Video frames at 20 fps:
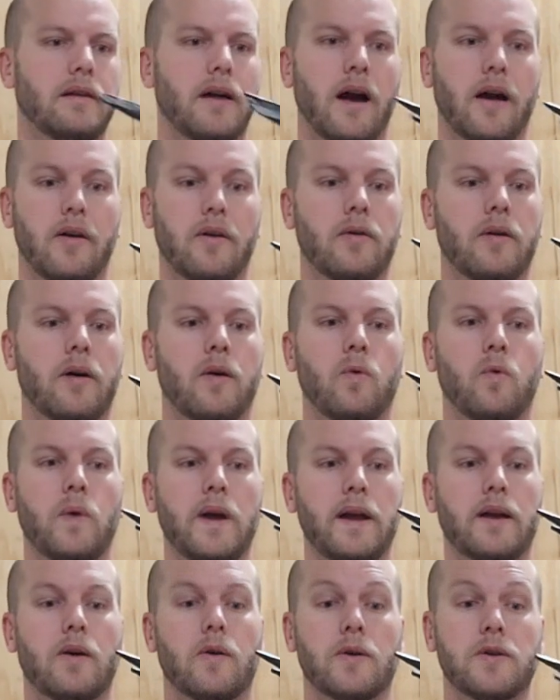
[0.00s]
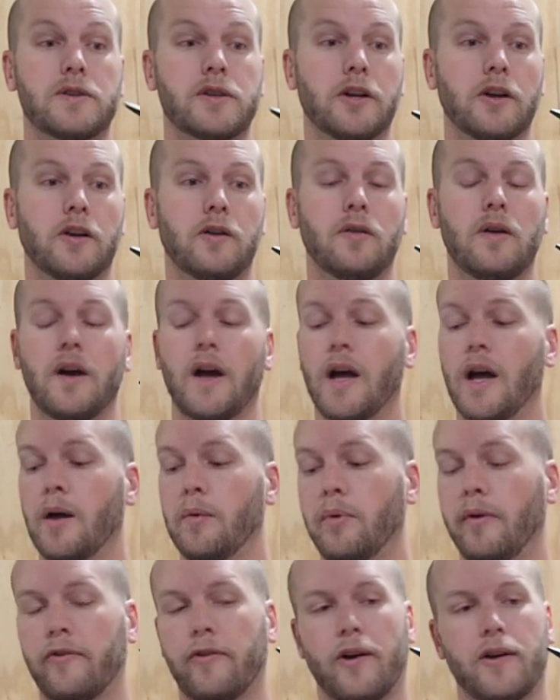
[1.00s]
I don't know, a week or two
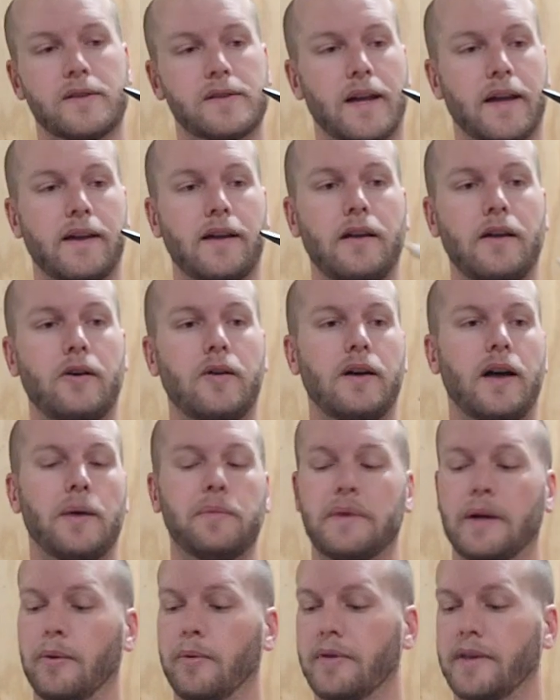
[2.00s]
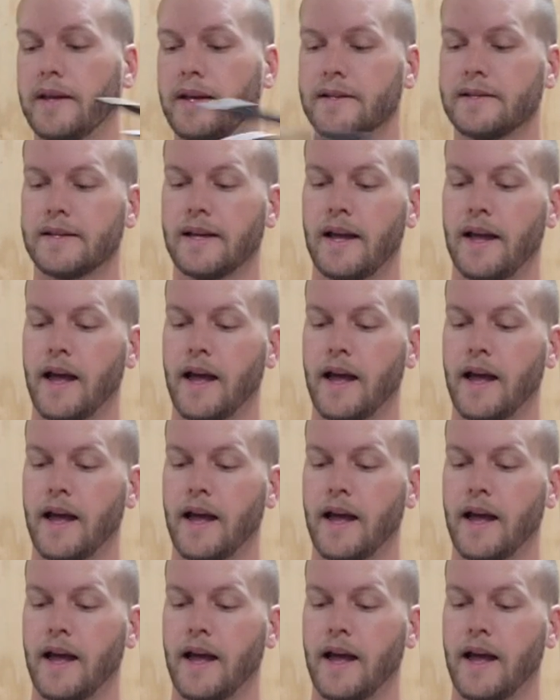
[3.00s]
before I was like, you know what, I'm done with this.